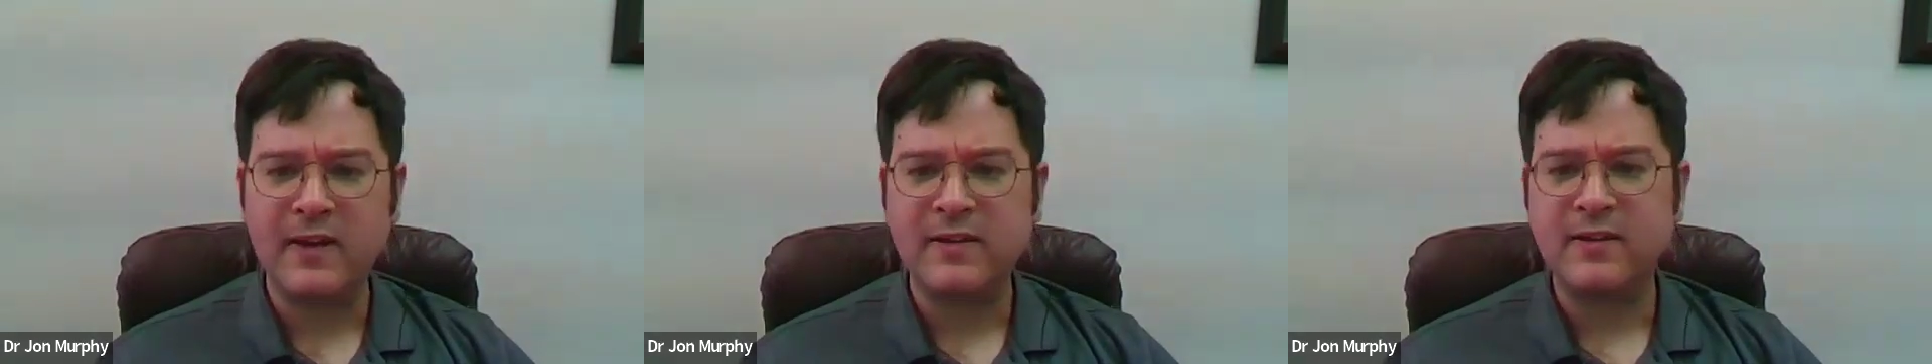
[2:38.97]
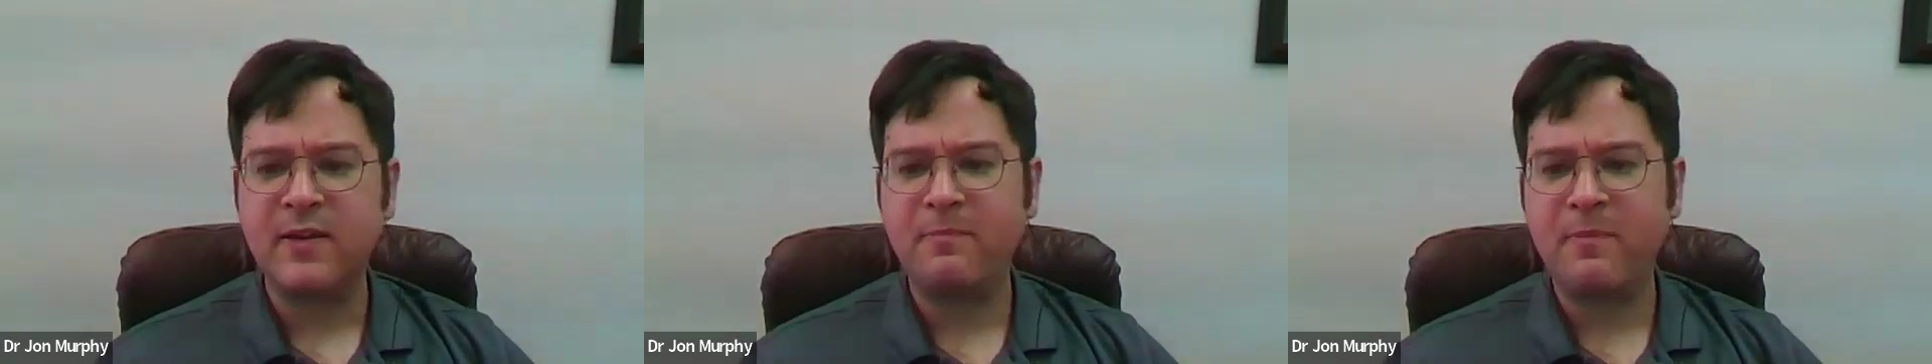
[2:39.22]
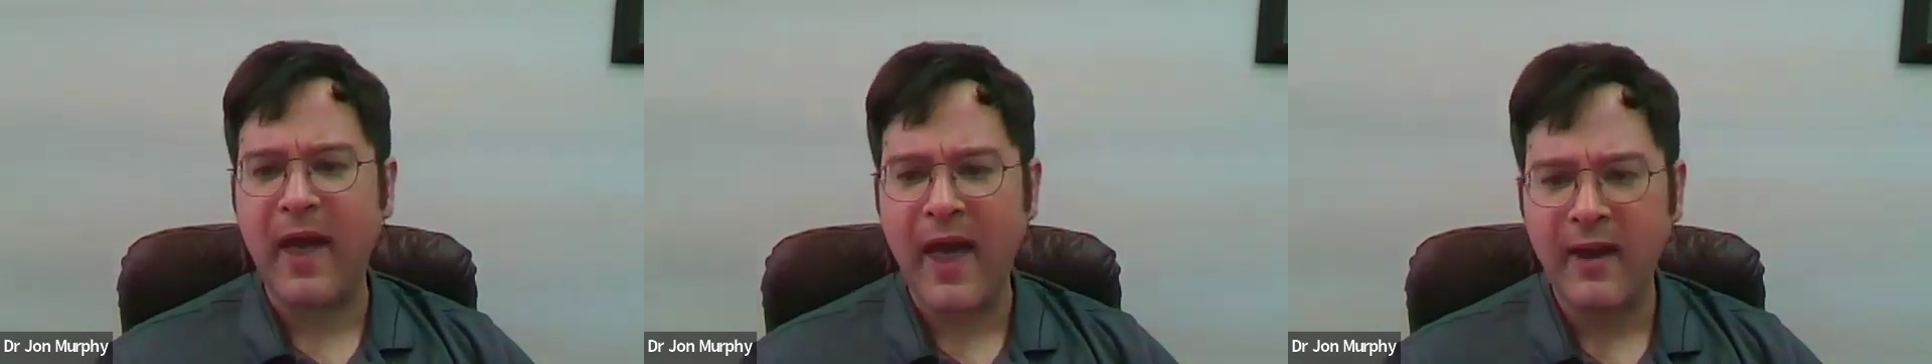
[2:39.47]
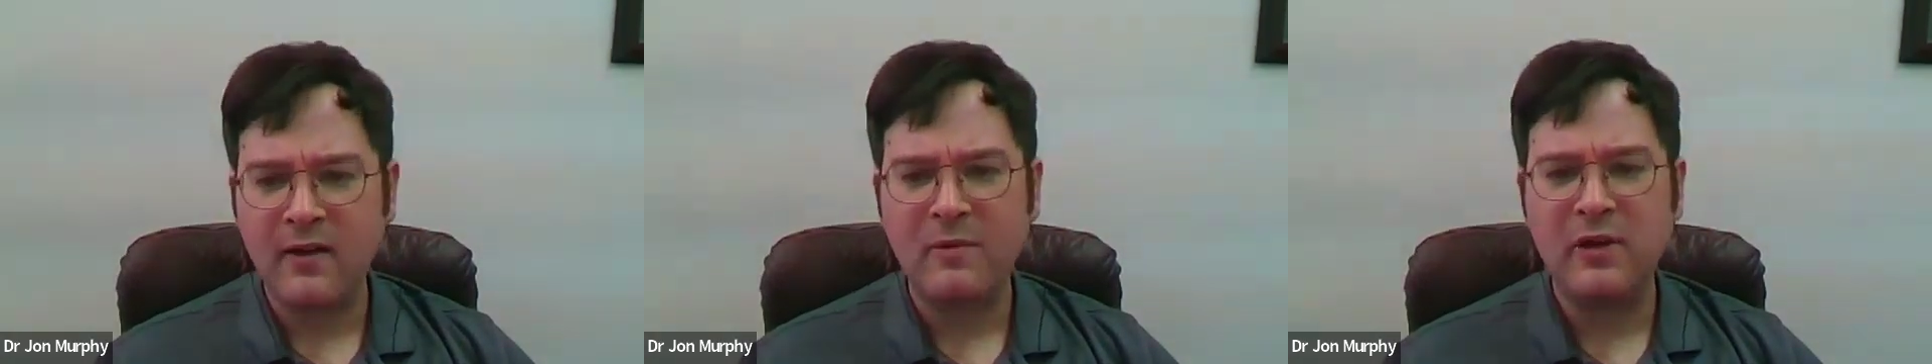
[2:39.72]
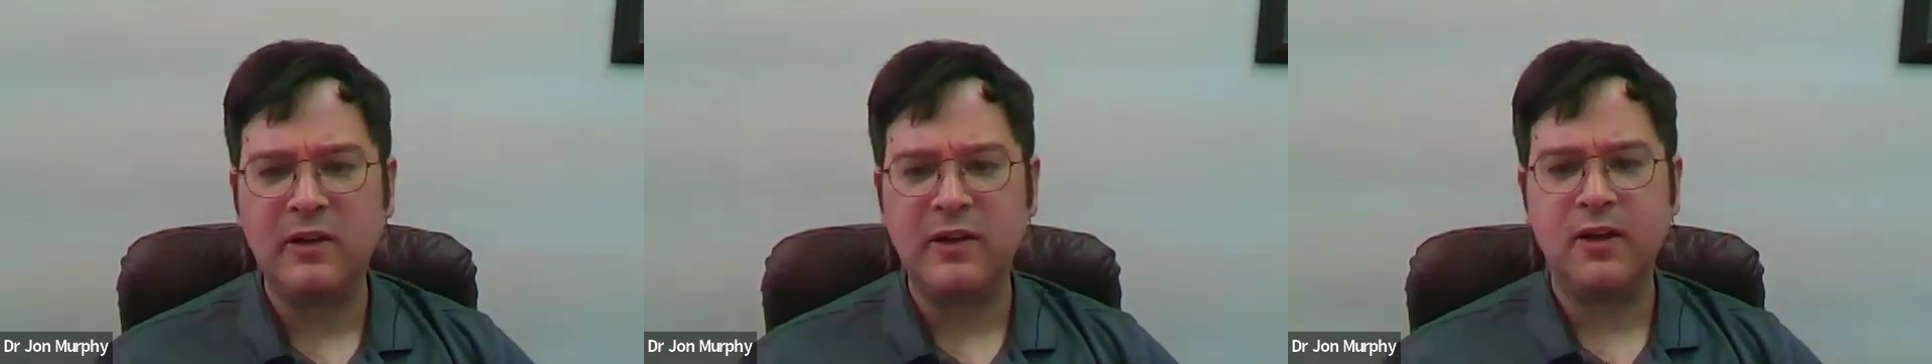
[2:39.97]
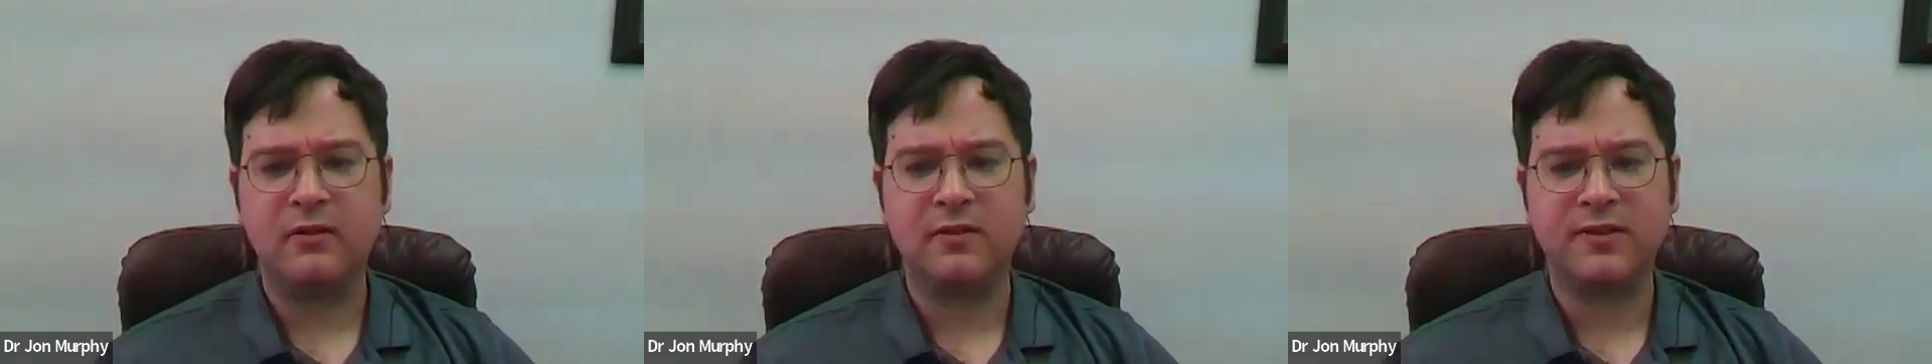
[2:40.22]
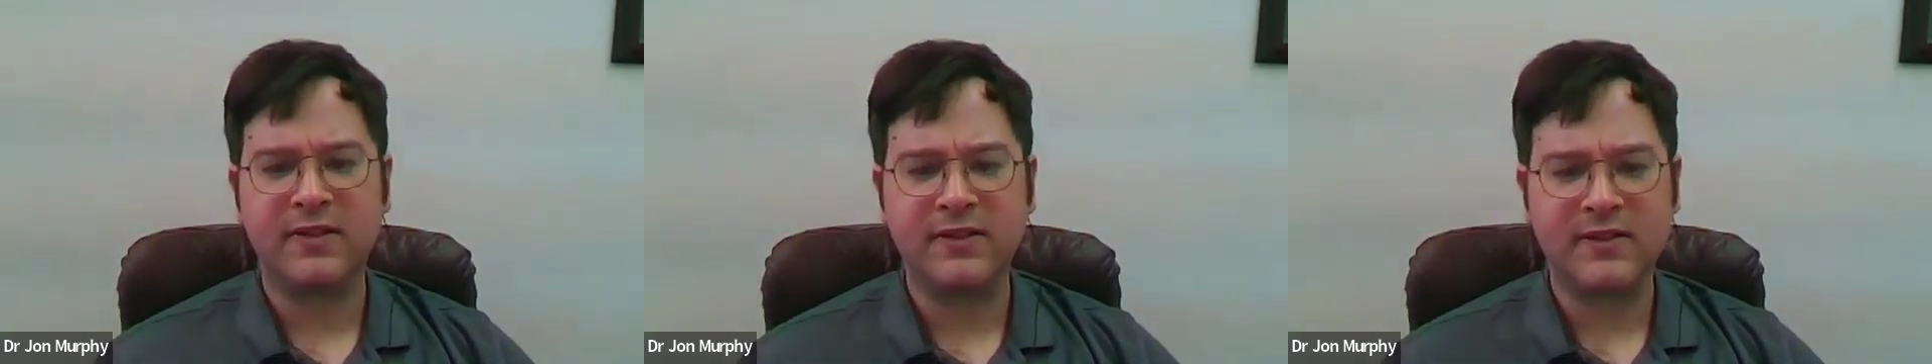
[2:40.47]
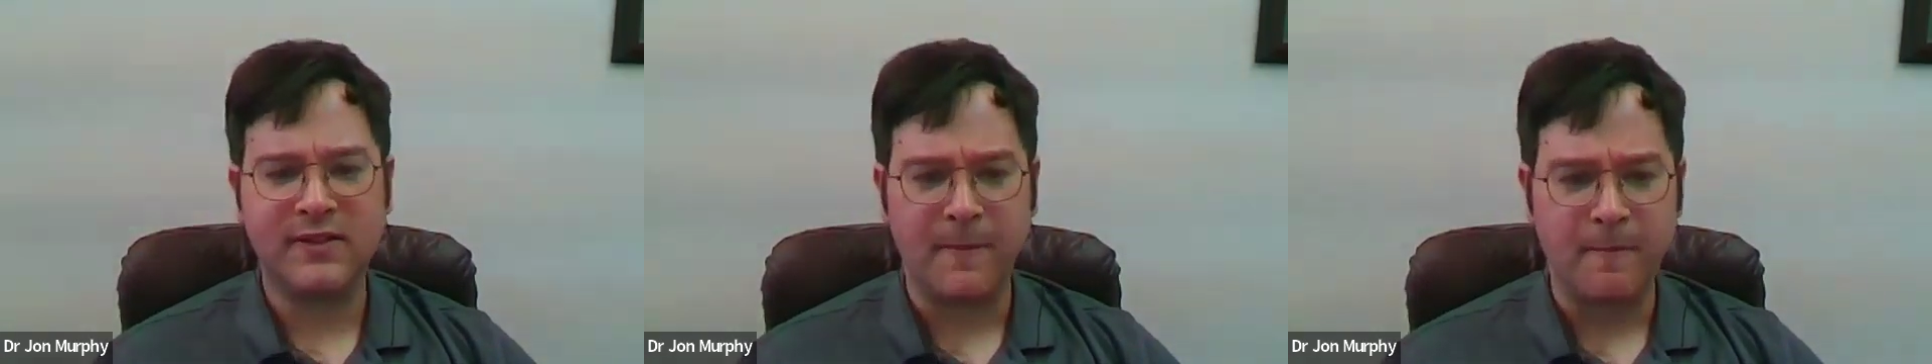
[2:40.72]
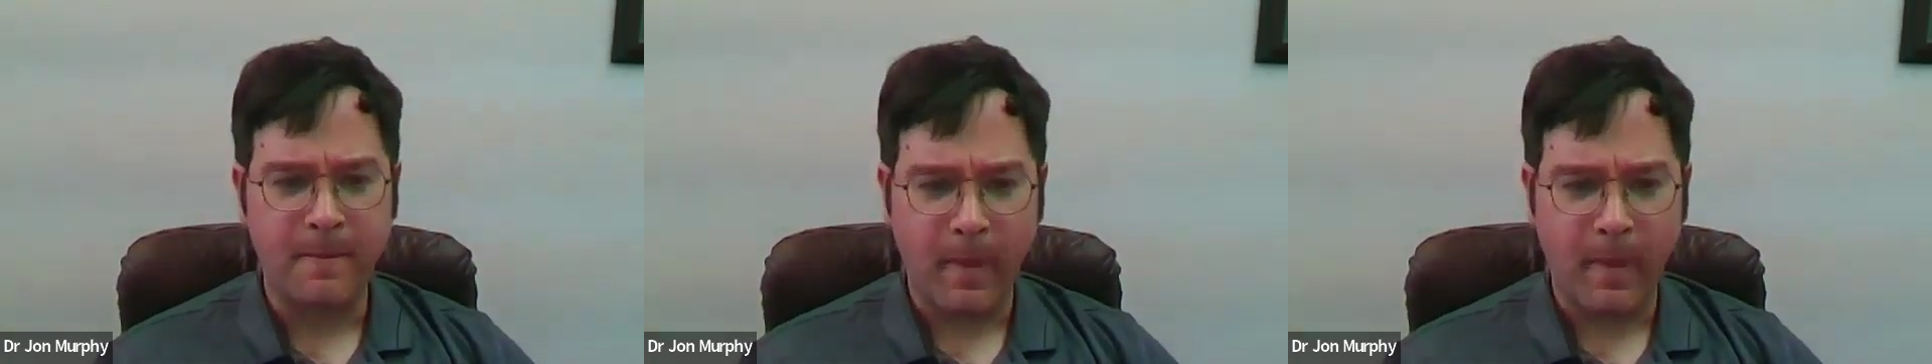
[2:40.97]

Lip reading: is a dependable legal system.